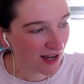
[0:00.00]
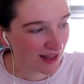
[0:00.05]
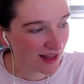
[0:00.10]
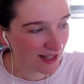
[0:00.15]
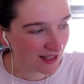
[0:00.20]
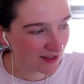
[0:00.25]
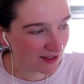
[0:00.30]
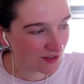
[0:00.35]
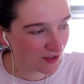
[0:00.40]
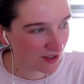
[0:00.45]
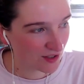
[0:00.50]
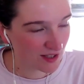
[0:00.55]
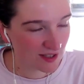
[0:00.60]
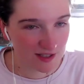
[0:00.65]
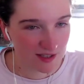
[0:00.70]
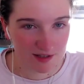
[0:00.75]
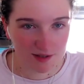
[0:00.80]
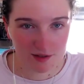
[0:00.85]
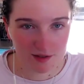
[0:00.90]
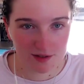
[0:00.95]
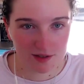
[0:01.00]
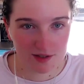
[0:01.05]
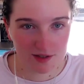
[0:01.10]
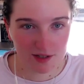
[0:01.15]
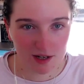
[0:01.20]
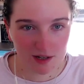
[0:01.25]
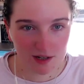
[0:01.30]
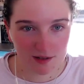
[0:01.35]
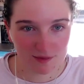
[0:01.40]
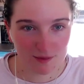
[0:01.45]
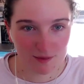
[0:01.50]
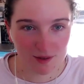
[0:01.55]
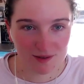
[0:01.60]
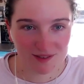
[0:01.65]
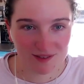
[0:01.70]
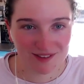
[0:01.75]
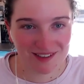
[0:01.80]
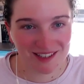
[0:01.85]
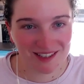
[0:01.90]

I think just start, well,